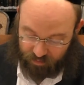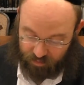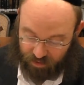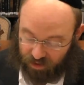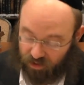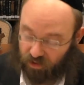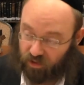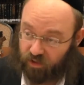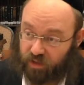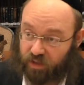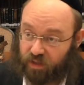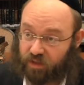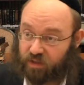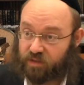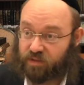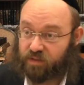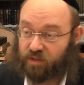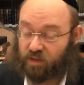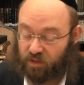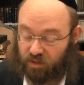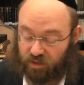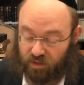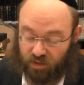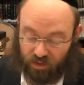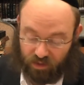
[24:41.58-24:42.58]
machloikis,
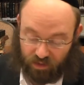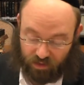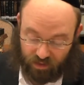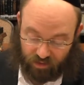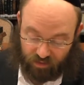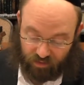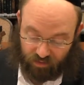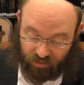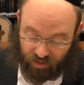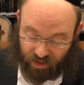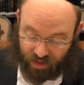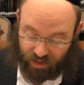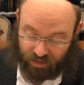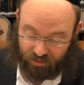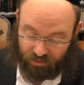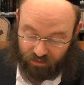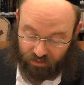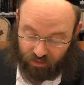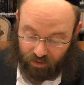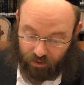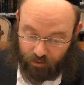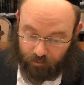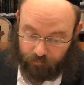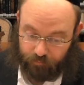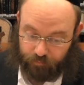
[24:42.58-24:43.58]
that
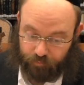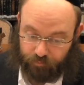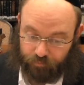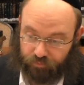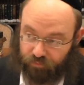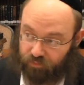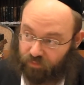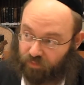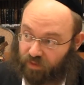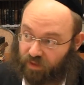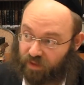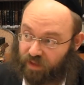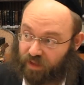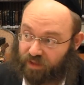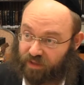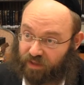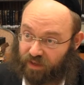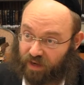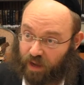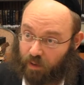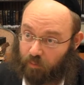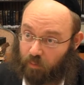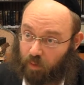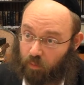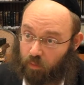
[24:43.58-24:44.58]
um, that the
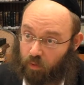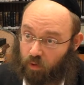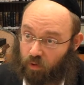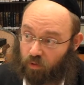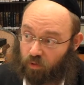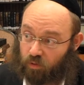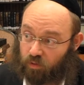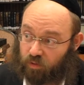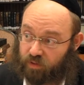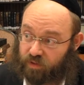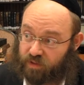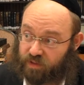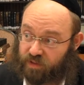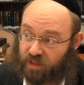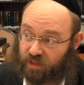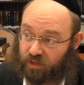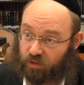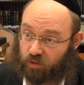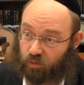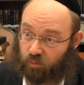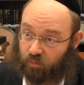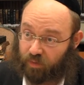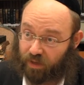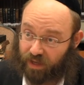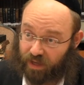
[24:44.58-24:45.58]
Rambam holds that
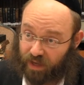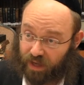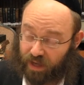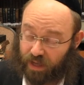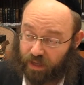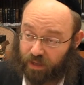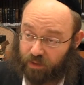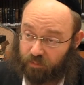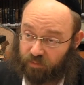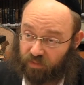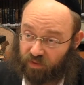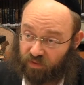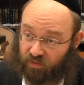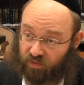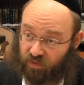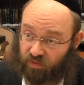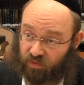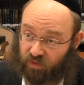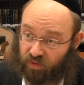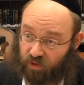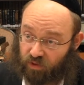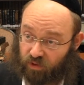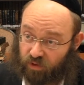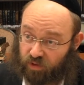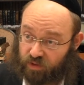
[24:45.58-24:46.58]
you're Makayim, the
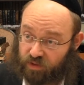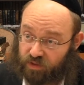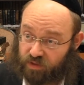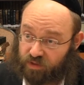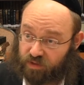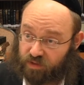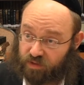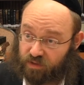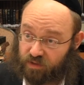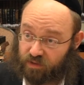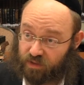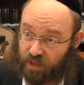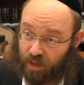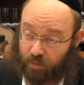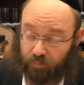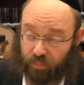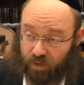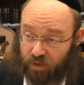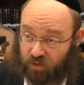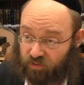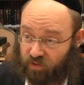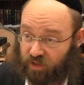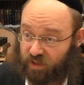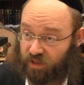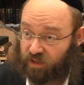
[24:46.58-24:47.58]
fifth kois, not by
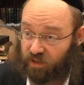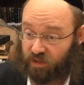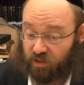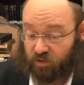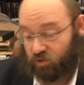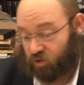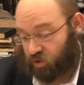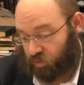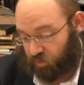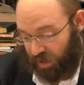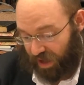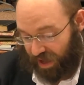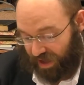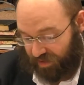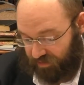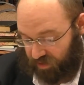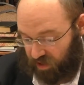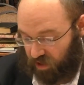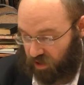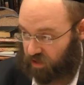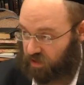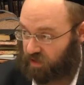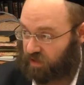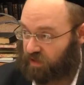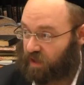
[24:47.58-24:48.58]
drinking it, just by having
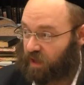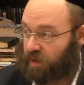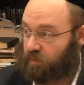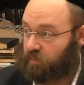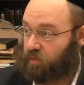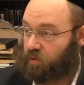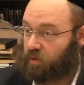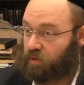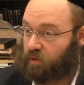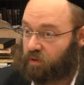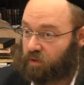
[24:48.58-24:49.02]
it on the table.